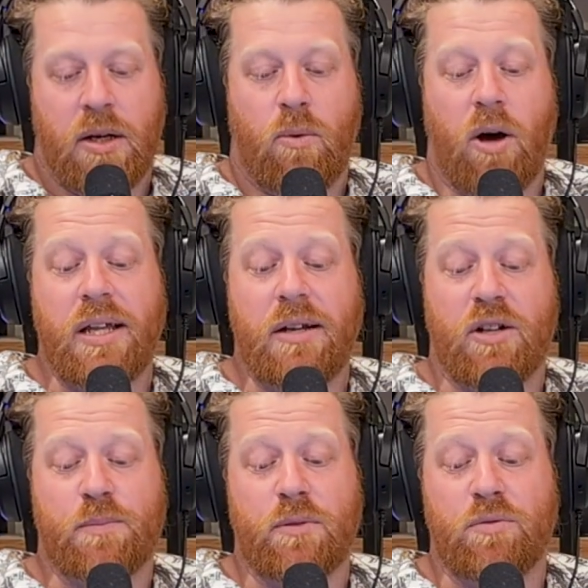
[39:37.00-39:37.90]
While in
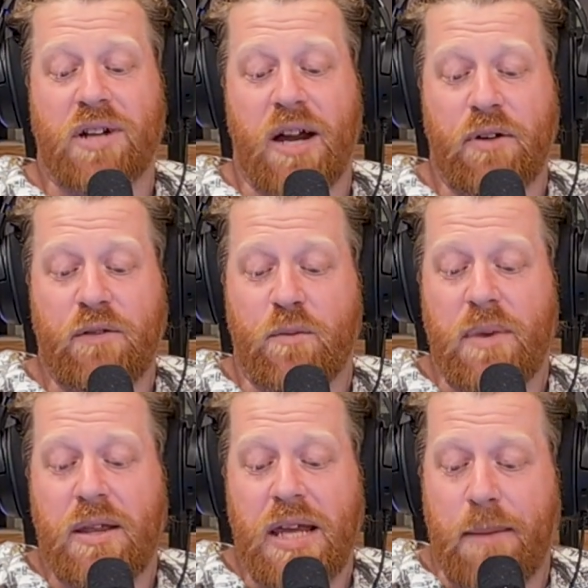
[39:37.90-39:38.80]
hospital recovering from
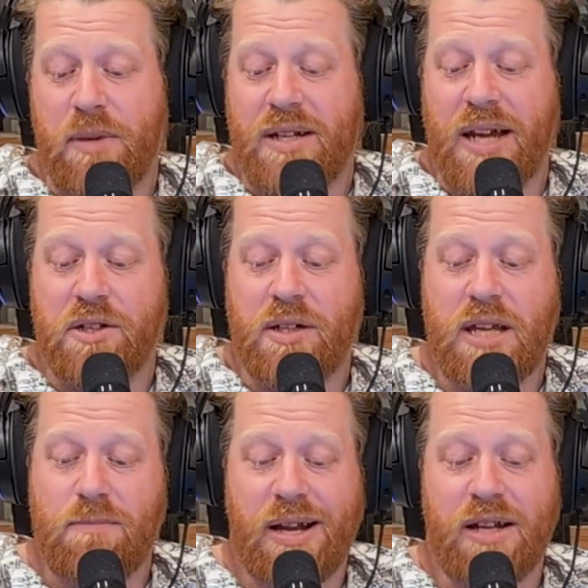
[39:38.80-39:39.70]
the amputation,
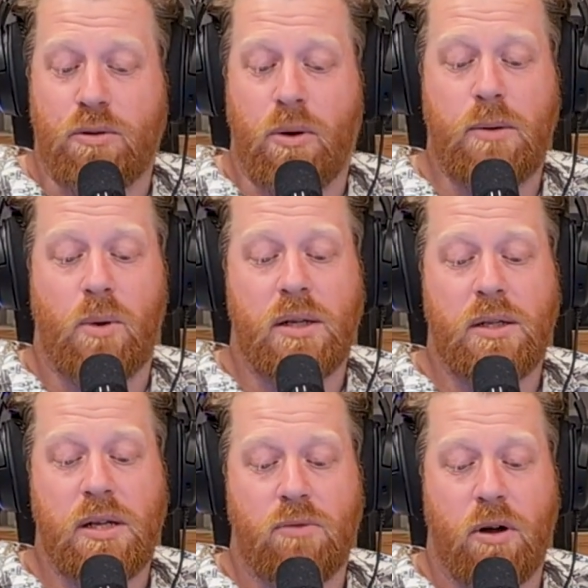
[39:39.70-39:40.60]
he met a
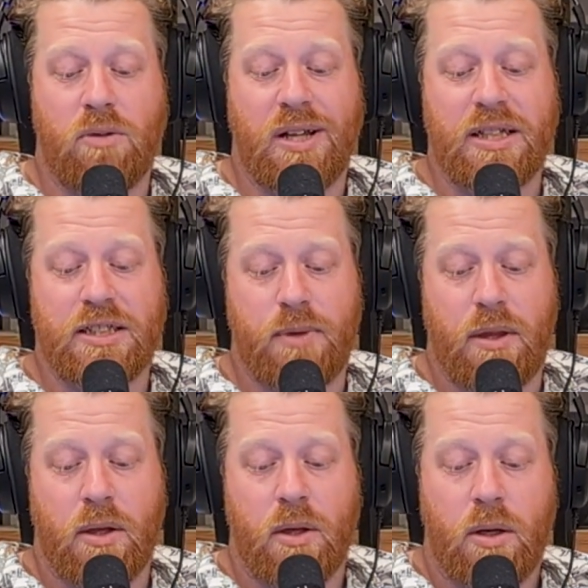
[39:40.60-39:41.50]
21-year-old
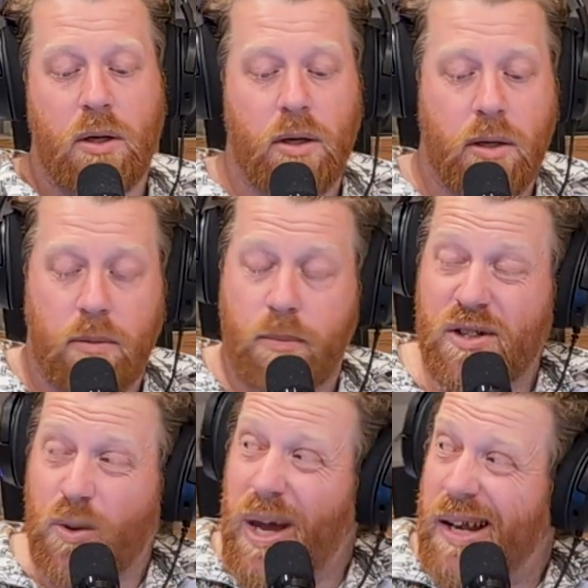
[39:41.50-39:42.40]
Elizabeth
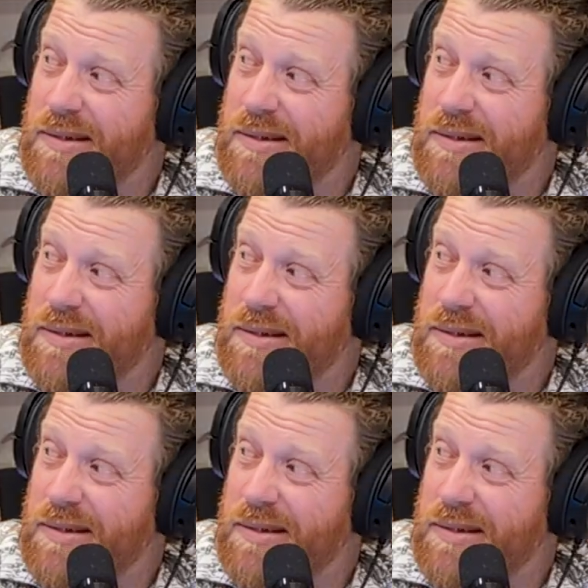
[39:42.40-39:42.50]
Bosquet.